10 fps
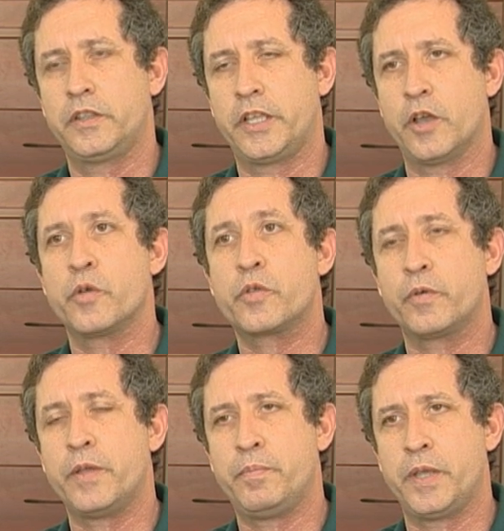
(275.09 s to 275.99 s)
The other
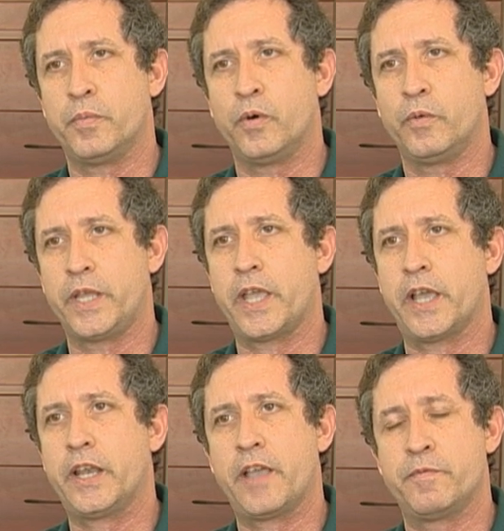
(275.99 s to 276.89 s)
3 people we
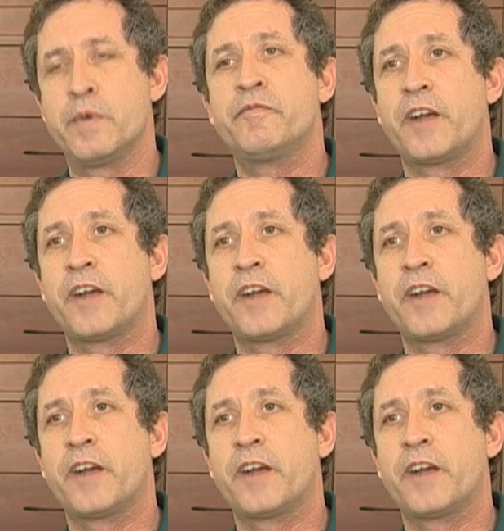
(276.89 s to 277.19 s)
had have been